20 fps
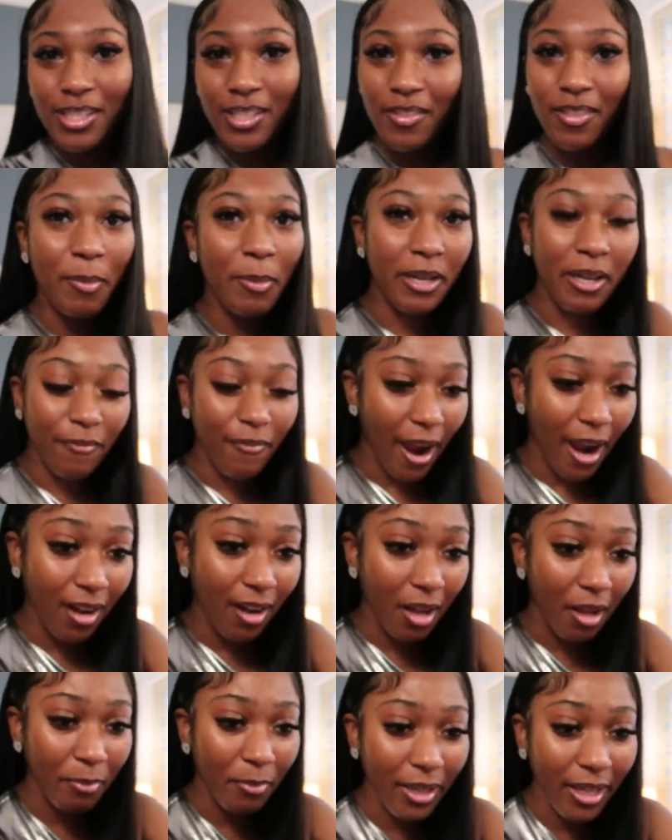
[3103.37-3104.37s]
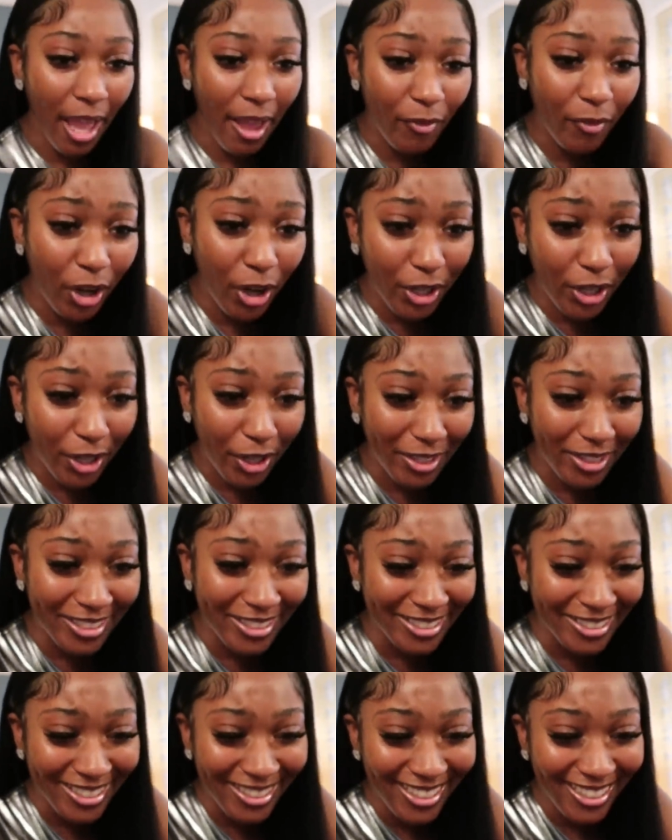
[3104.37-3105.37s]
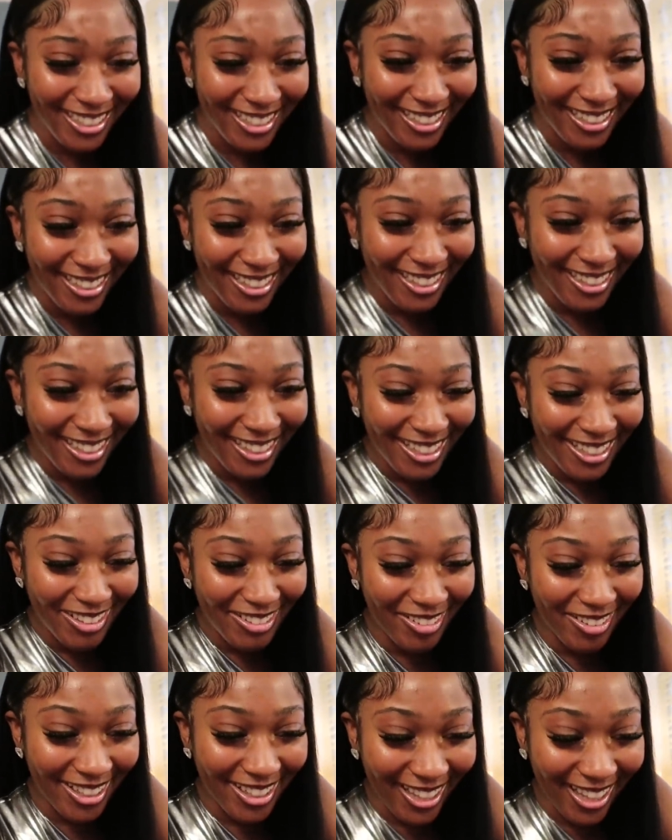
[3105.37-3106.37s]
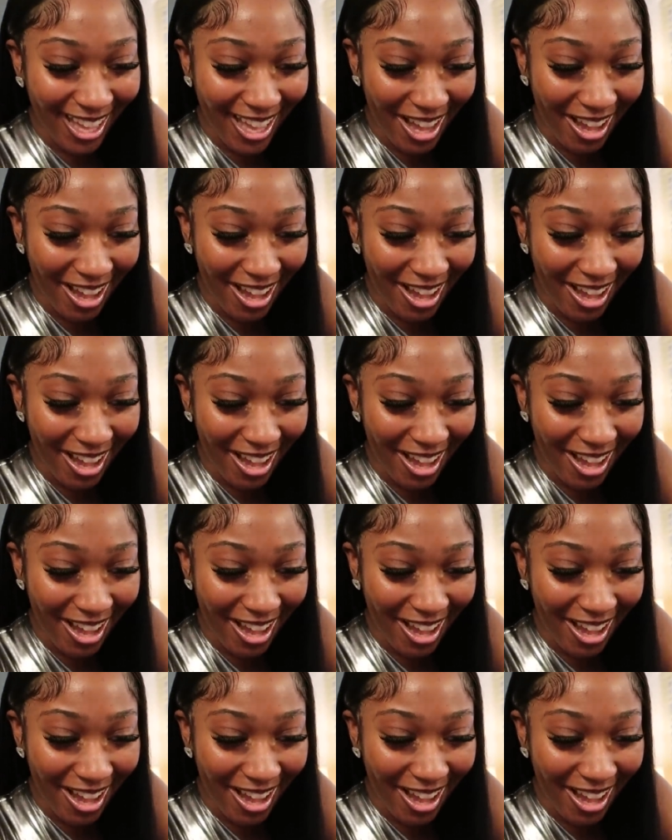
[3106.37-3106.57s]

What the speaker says: of there being a fire alarm? Okay, I've gotta go. What